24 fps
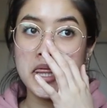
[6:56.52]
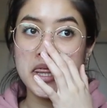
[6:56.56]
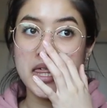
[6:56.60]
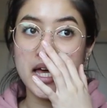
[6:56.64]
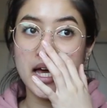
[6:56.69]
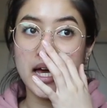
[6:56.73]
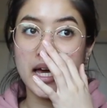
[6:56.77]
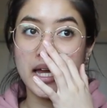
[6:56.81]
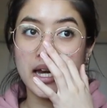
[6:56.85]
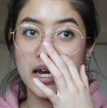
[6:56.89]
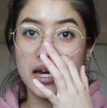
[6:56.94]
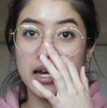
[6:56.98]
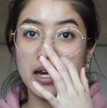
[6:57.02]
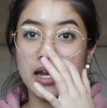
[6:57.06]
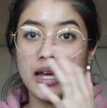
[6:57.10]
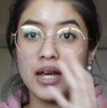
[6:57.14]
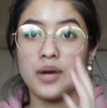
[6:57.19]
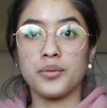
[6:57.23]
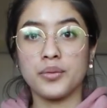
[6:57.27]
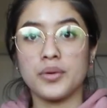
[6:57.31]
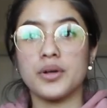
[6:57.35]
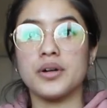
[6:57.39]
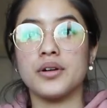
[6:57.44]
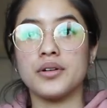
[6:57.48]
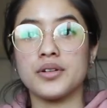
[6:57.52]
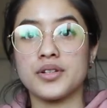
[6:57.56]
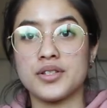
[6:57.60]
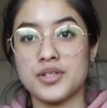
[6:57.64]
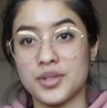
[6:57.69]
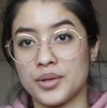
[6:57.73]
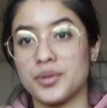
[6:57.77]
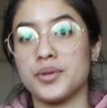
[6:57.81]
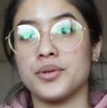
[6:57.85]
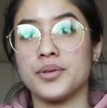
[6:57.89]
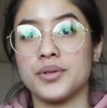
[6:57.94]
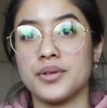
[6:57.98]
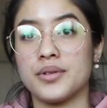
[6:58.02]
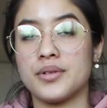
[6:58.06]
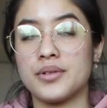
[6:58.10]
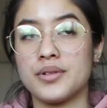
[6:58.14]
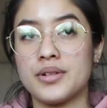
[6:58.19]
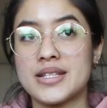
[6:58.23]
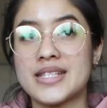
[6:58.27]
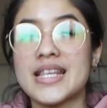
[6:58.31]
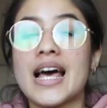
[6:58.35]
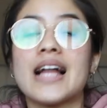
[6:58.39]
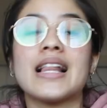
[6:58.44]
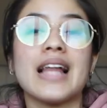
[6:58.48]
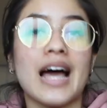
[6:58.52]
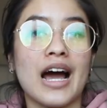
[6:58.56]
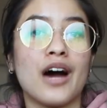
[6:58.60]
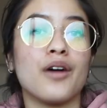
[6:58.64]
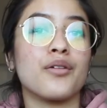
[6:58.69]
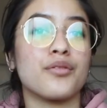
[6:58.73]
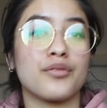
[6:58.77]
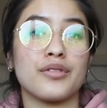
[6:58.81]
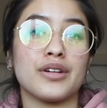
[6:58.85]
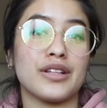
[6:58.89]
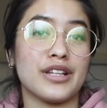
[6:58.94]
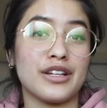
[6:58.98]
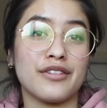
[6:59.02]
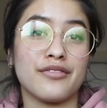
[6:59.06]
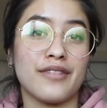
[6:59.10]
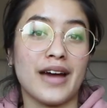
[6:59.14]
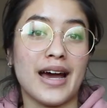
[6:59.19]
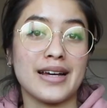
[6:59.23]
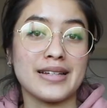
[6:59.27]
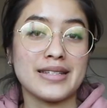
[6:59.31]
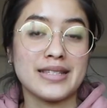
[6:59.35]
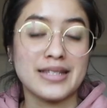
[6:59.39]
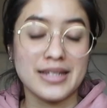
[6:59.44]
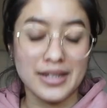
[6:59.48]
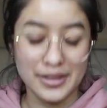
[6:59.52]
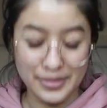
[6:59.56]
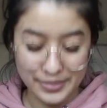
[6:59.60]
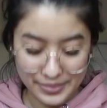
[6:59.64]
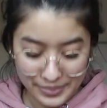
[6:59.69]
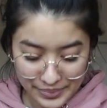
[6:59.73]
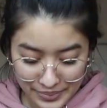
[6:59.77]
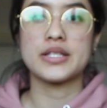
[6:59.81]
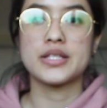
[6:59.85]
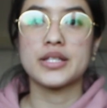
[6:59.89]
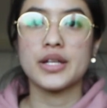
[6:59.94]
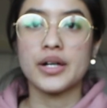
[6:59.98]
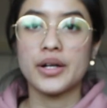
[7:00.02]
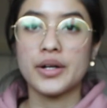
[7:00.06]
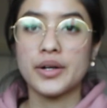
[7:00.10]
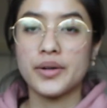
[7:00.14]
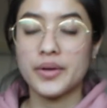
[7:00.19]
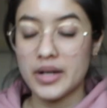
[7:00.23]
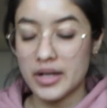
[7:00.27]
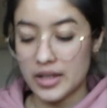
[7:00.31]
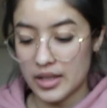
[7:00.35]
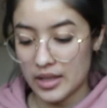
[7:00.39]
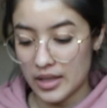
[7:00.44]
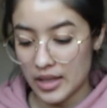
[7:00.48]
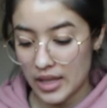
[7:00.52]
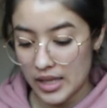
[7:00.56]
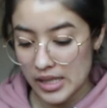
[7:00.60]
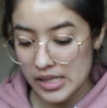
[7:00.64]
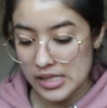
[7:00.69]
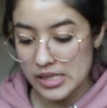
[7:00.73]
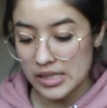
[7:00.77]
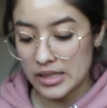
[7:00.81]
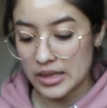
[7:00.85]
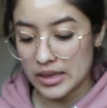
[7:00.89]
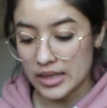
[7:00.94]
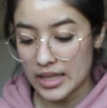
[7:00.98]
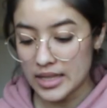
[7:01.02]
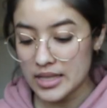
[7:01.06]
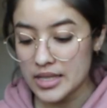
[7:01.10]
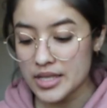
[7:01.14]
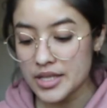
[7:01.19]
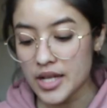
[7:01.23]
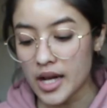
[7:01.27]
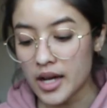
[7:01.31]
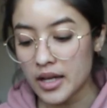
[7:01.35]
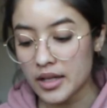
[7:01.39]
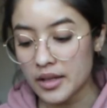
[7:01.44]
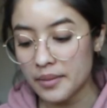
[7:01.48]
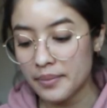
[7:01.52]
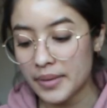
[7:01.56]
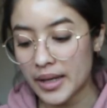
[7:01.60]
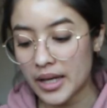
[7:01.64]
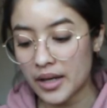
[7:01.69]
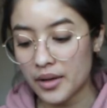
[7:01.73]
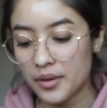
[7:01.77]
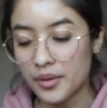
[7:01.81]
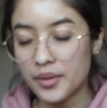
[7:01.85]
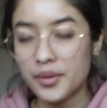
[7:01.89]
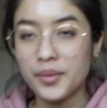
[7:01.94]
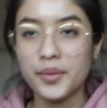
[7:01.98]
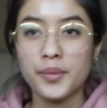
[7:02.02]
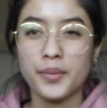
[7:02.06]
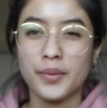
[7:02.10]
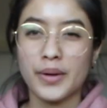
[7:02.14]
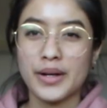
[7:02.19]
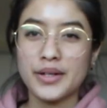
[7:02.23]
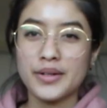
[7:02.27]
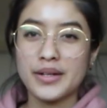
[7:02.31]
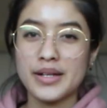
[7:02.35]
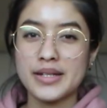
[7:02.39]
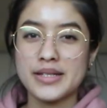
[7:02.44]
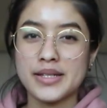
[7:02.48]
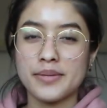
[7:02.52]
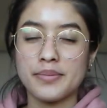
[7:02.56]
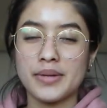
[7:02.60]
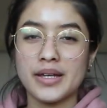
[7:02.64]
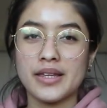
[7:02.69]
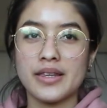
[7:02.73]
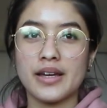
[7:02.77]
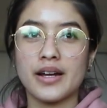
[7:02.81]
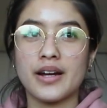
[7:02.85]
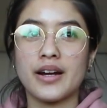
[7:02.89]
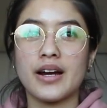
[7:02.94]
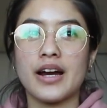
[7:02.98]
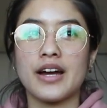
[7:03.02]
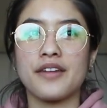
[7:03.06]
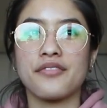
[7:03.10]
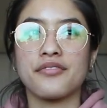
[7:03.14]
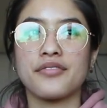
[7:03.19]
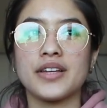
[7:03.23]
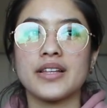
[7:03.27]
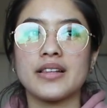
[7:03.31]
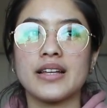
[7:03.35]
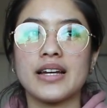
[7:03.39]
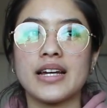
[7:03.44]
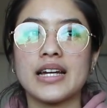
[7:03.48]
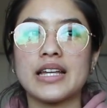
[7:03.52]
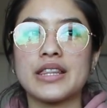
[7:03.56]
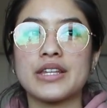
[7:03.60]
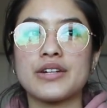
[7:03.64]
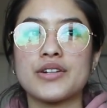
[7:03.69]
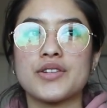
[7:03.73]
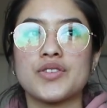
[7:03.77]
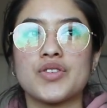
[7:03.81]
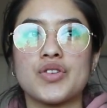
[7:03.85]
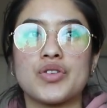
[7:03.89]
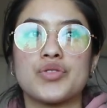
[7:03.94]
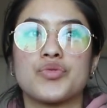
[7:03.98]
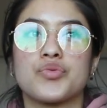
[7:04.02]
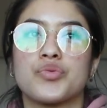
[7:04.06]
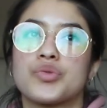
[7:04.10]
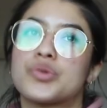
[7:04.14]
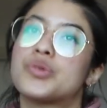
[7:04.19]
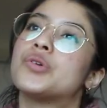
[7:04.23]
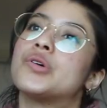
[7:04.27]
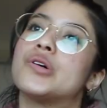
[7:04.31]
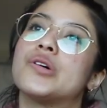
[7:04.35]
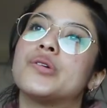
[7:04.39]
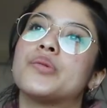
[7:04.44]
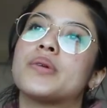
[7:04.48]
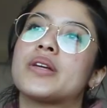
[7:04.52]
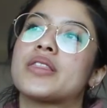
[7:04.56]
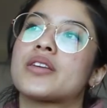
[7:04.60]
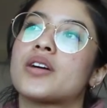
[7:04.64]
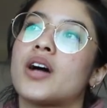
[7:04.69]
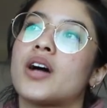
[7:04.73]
then it will sell out really fast. So Let's talk about when you need to be there. I feel like there's this rule with